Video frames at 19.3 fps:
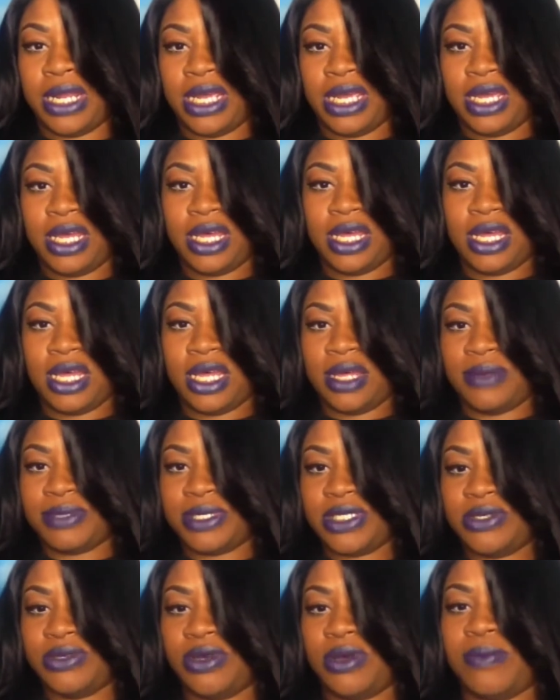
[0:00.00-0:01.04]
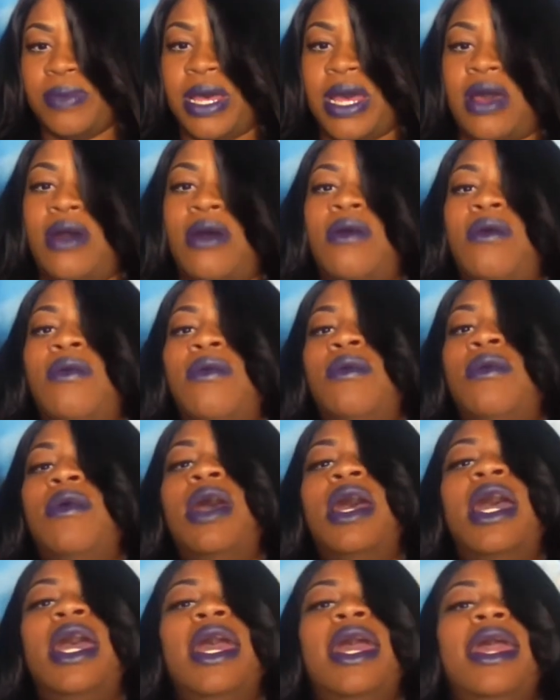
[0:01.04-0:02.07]
it comes to about
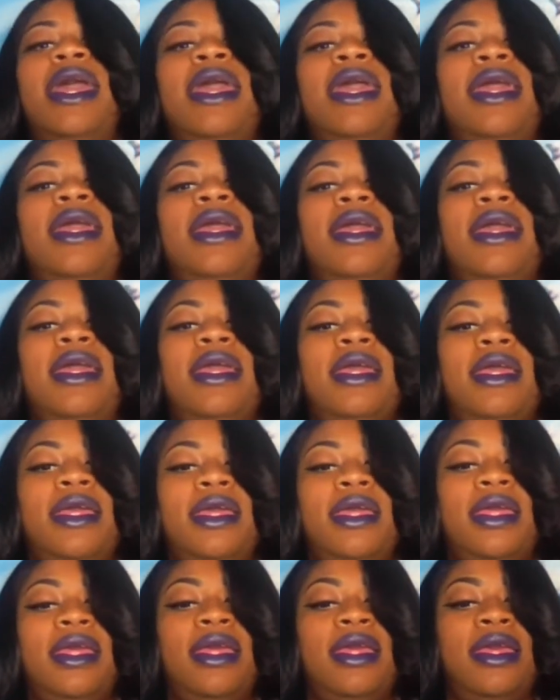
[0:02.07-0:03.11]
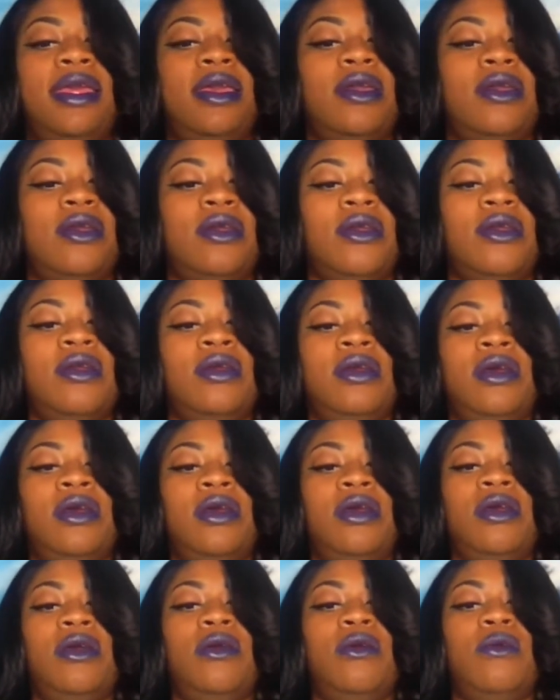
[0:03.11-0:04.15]
right here,
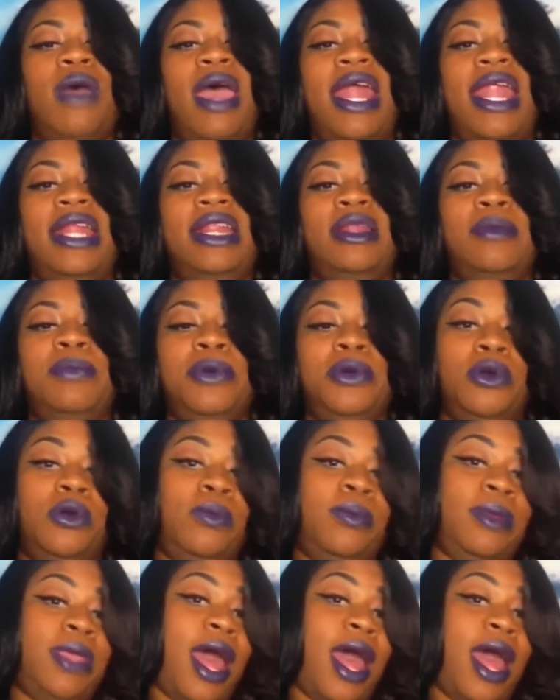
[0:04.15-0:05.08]
right at the boob.